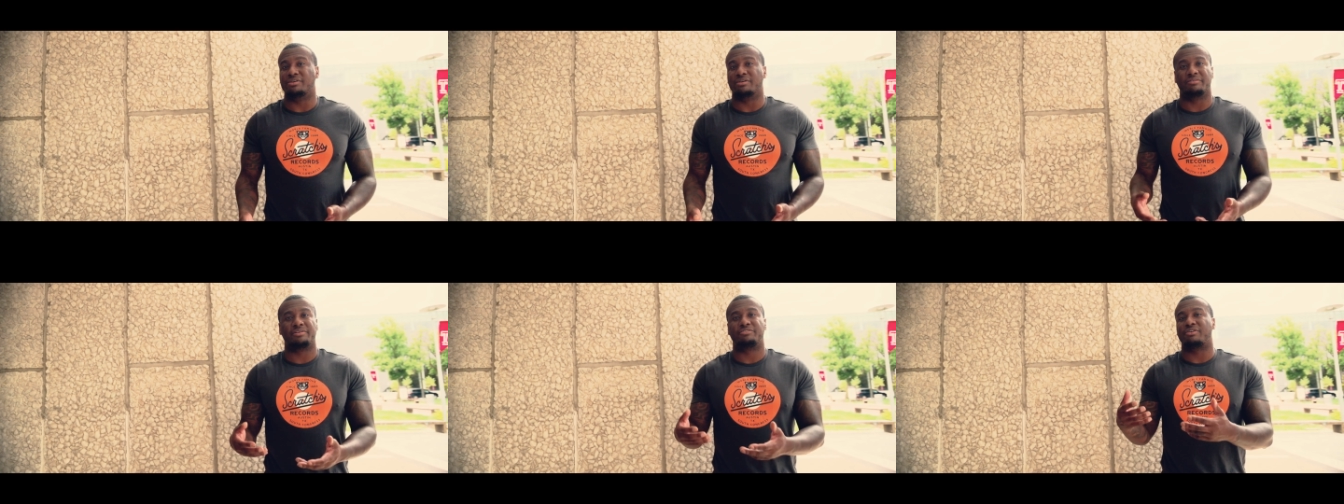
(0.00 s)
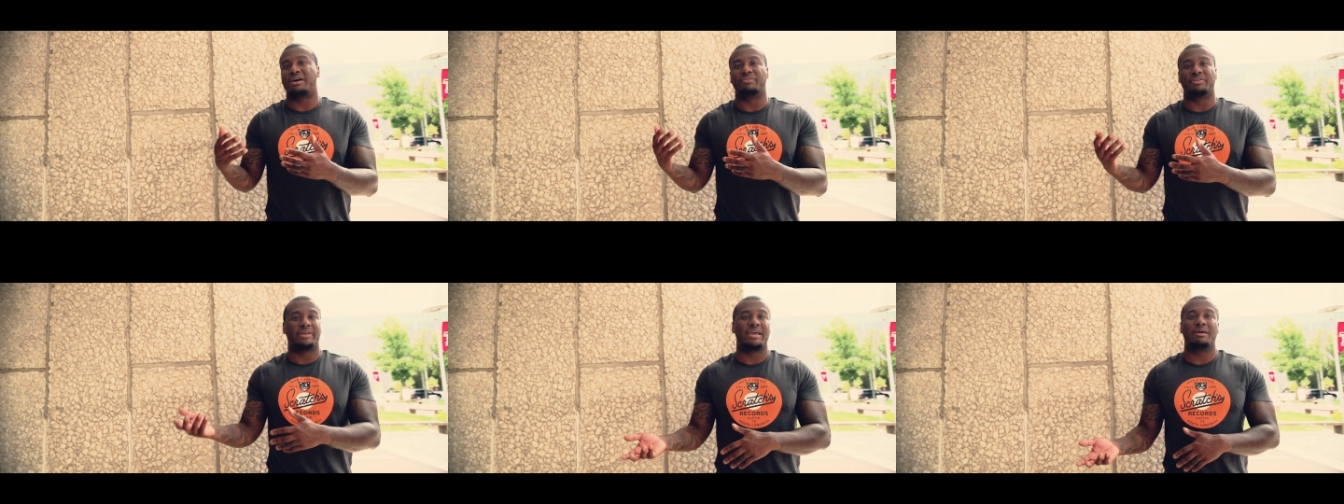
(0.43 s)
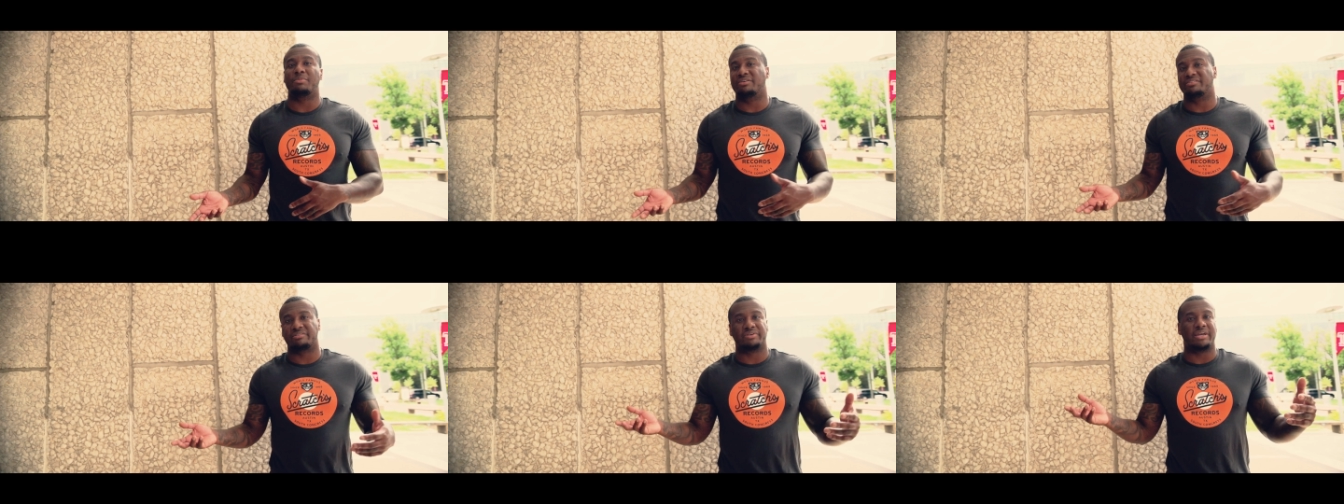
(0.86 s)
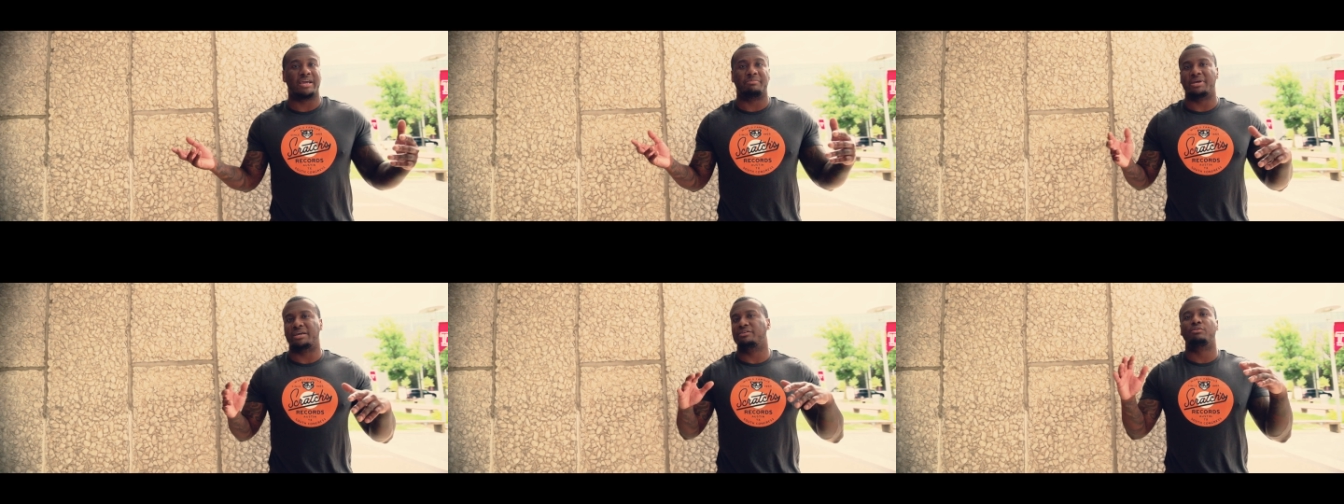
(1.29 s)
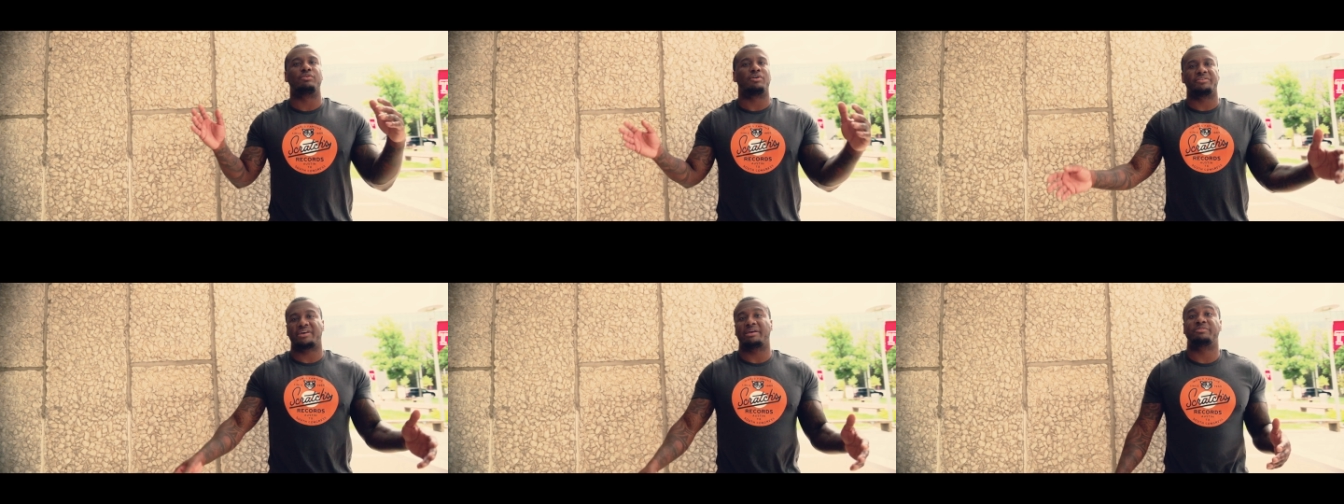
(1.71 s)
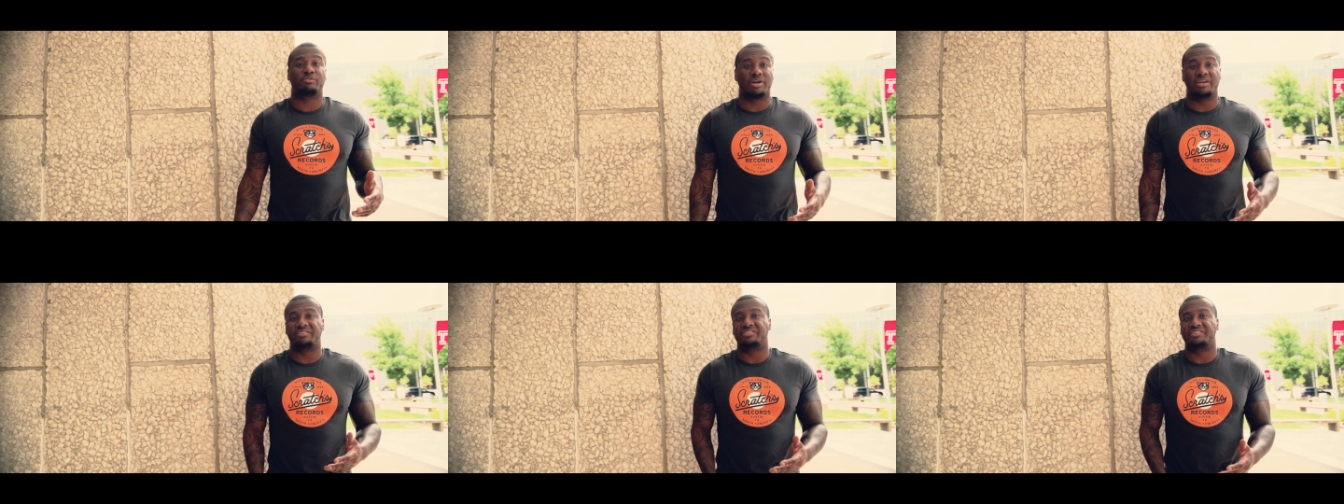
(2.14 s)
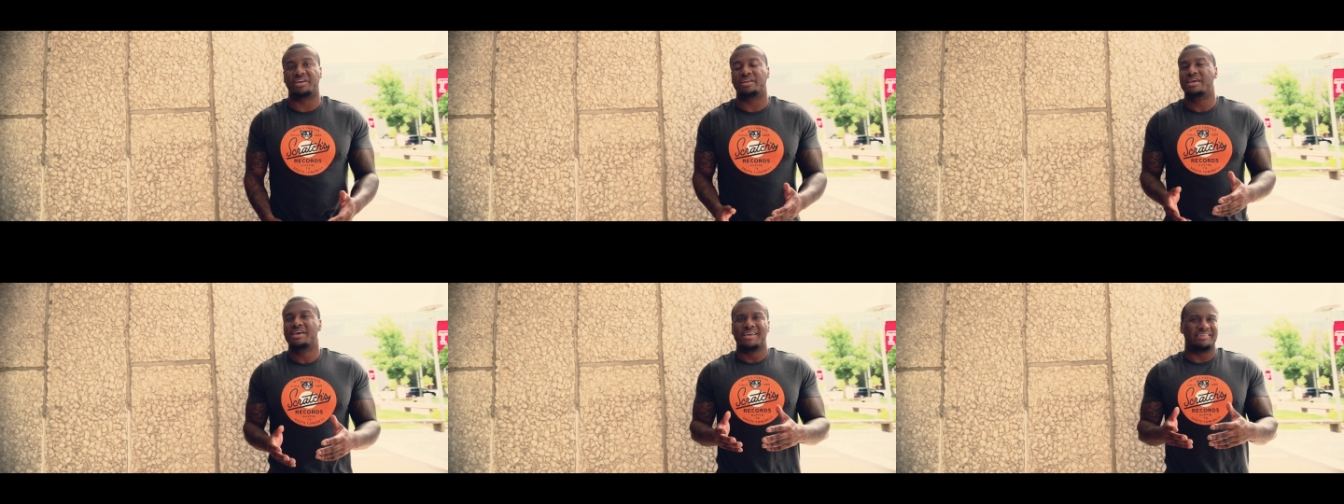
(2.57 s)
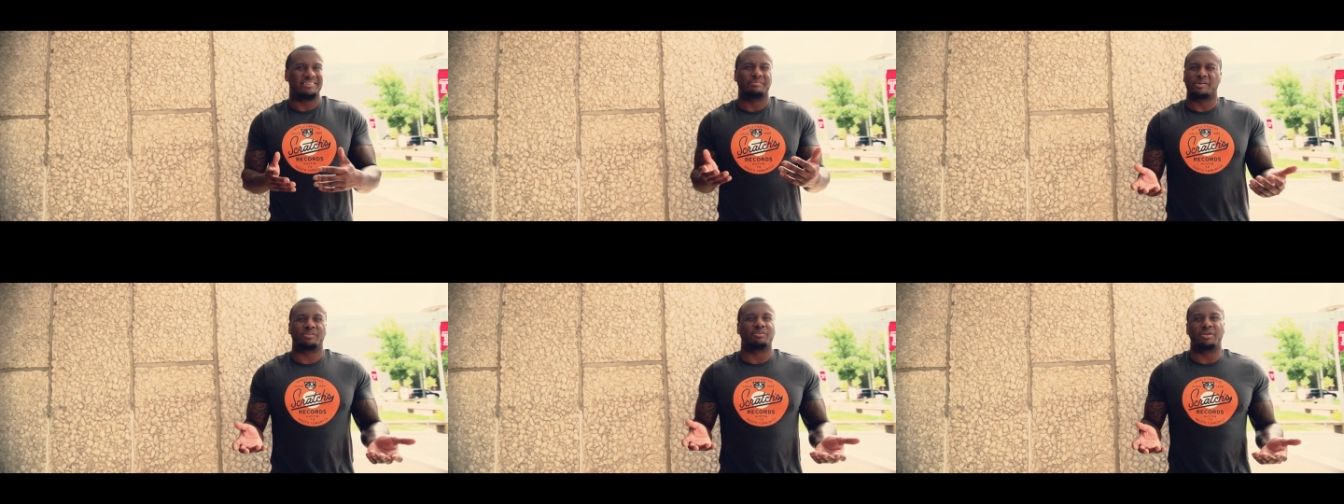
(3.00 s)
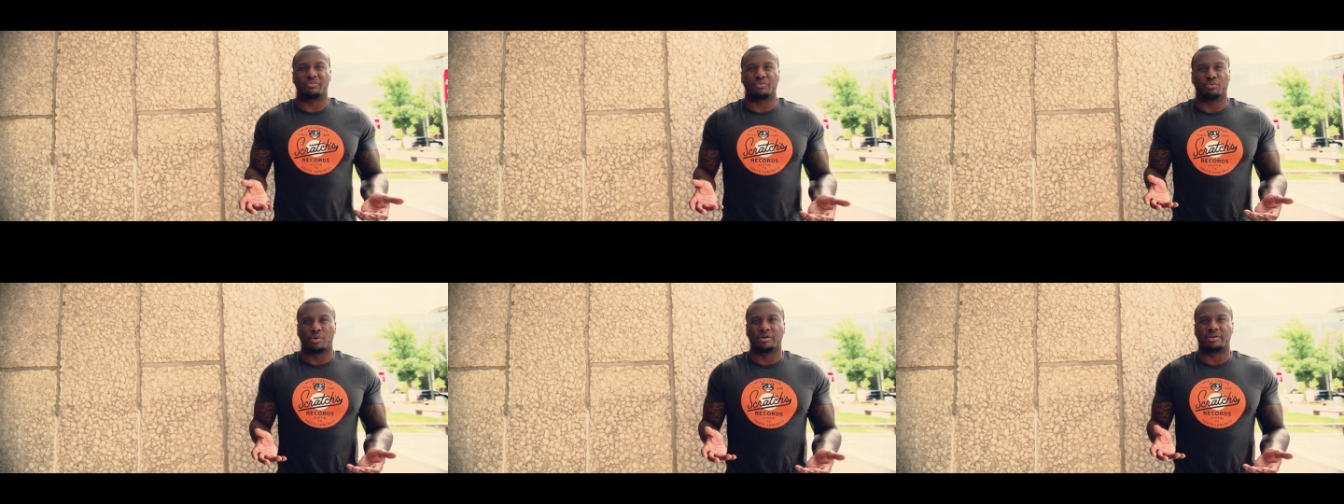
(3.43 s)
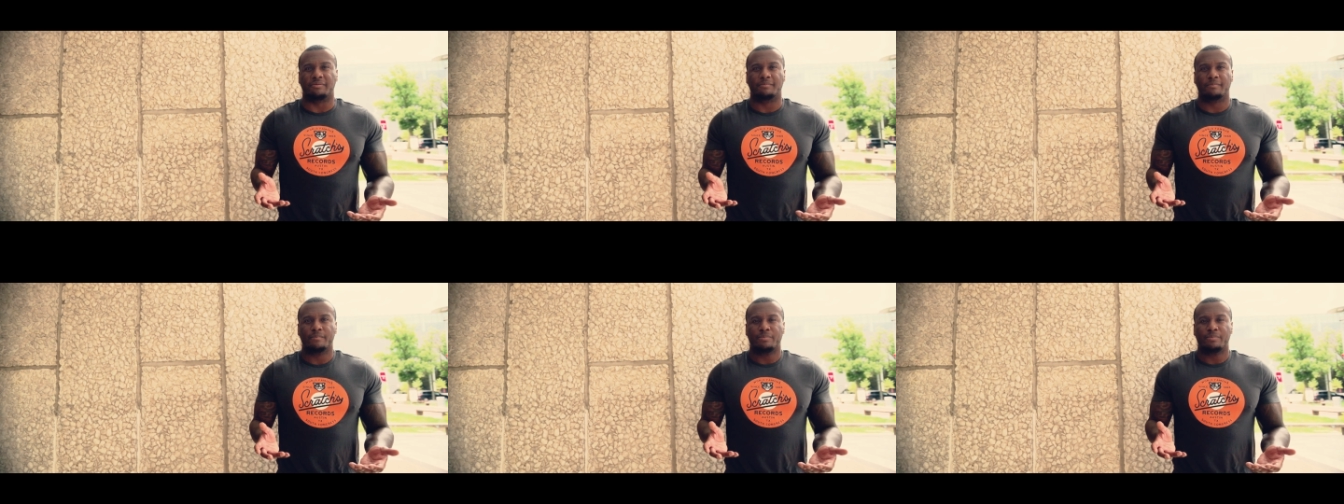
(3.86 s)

You know, they're driving Lambos every damn day, they're doing all types of crazy shit. It seems like they're never working.